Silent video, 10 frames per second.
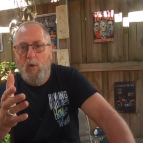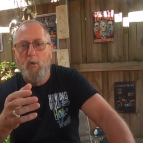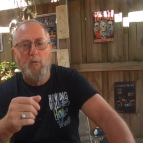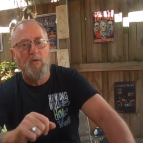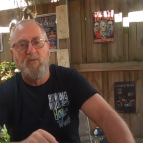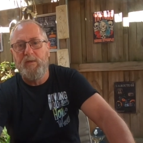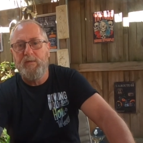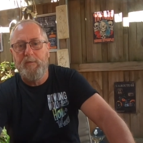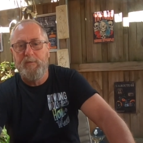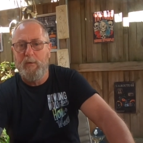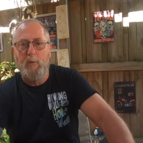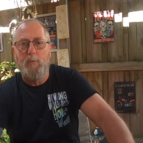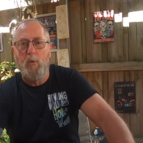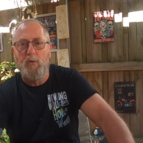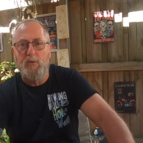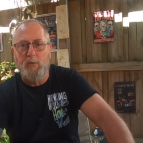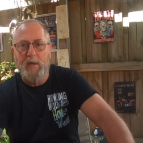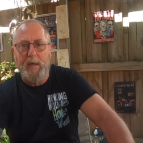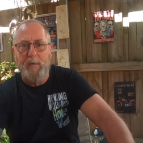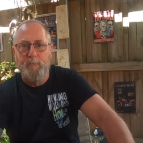Couldn't resist, so we pulled the
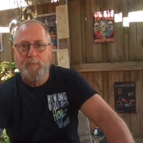trigger.